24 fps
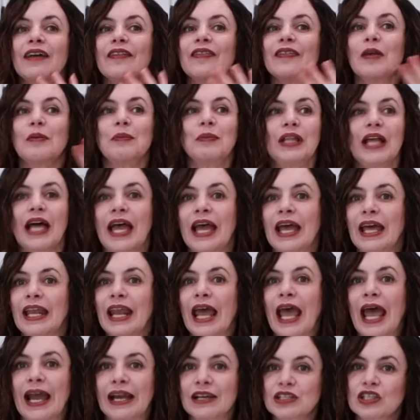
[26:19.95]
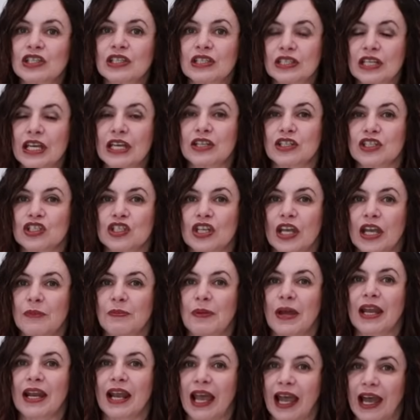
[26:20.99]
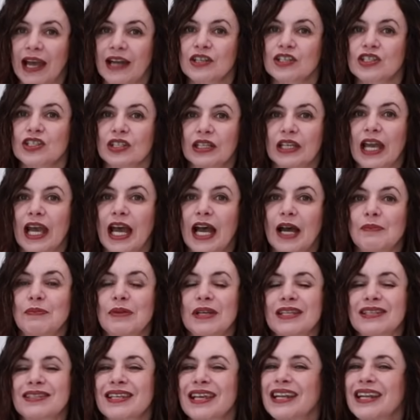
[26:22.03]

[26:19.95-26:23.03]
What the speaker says: the plan actually takes shape and actually happens.